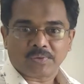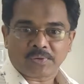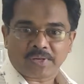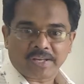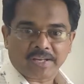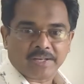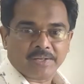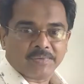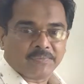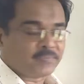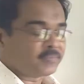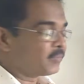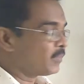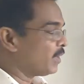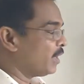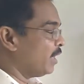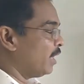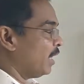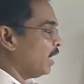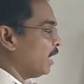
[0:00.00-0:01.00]
Okay.
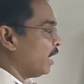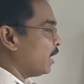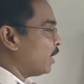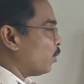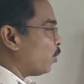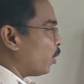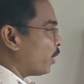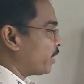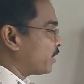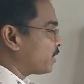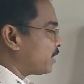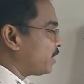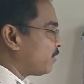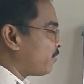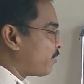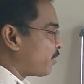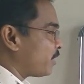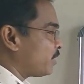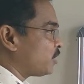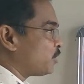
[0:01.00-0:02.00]
So what is the
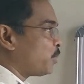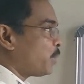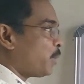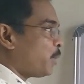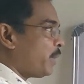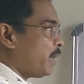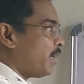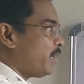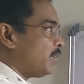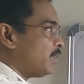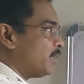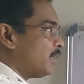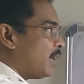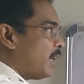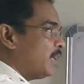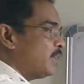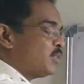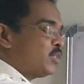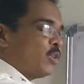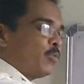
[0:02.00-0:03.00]
difference between
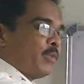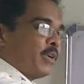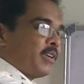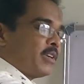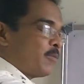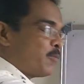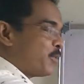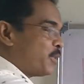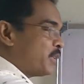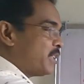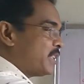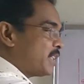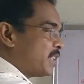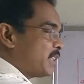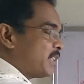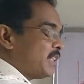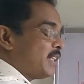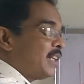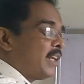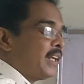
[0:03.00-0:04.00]
isometric
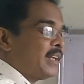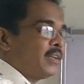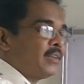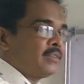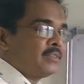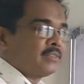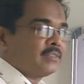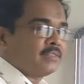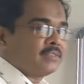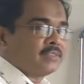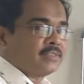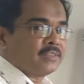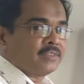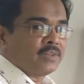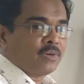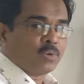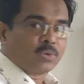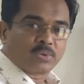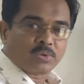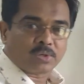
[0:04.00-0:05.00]
projection and
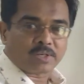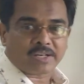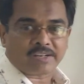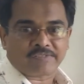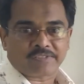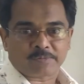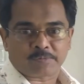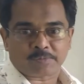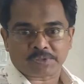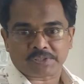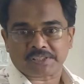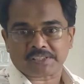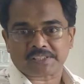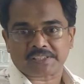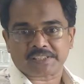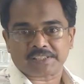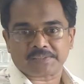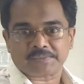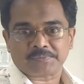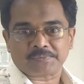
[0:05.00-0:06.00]
orthographic
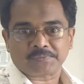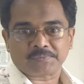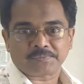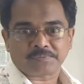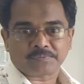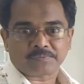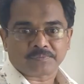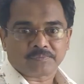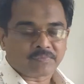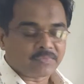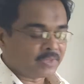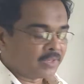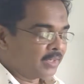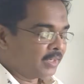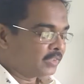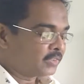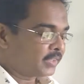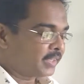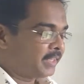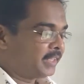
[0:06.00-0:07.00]
projection?
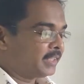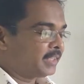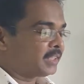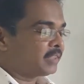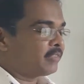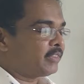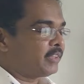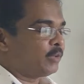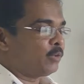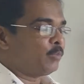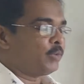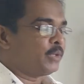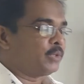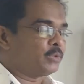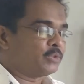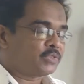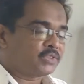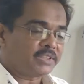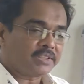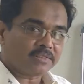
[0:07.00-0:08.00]
So here we will be
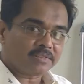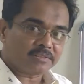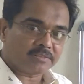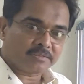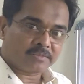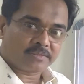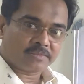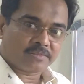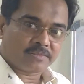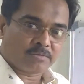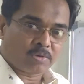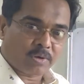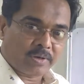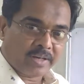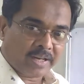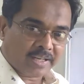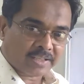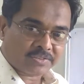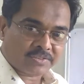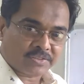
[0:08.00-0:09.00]
using three
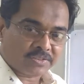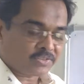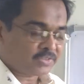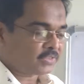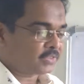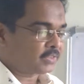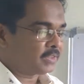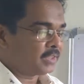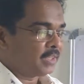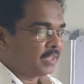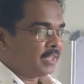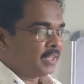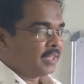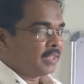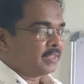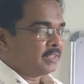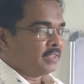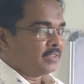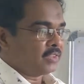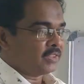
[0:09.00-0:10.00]
axes.
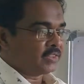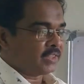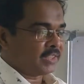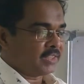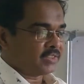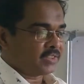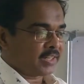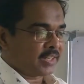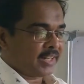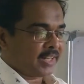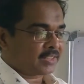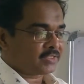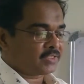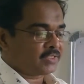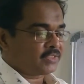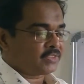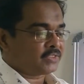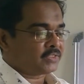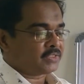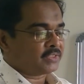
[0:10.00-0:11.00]
This is the
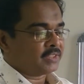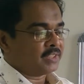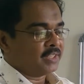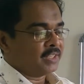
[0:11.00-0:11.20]
z-axis.